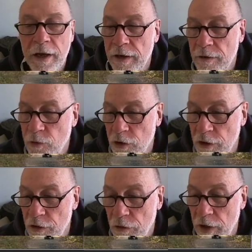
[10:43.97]
I'm going
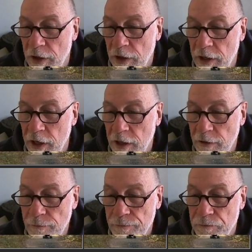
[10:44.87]
to do that
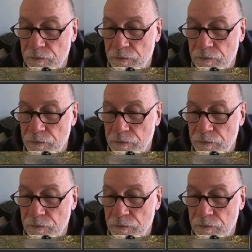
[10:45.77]
again.